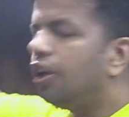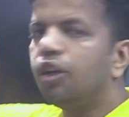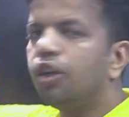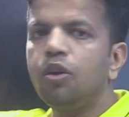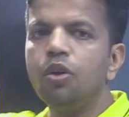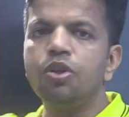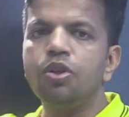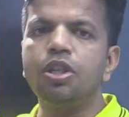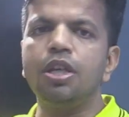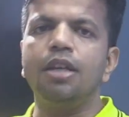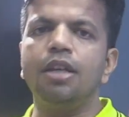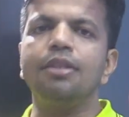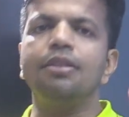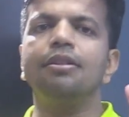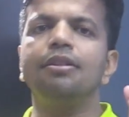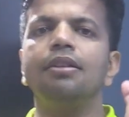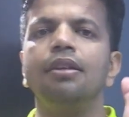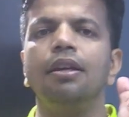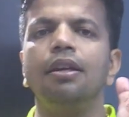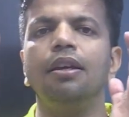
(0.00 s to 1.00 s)

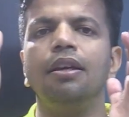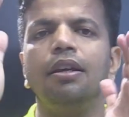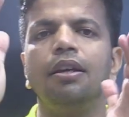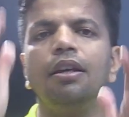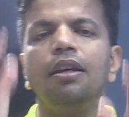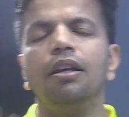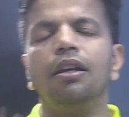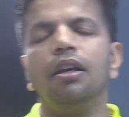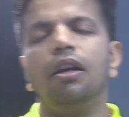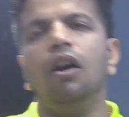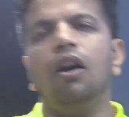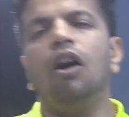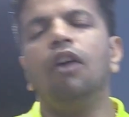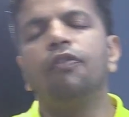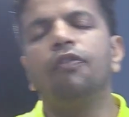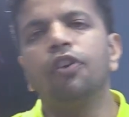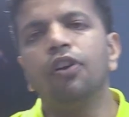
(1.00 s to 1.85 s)
questions of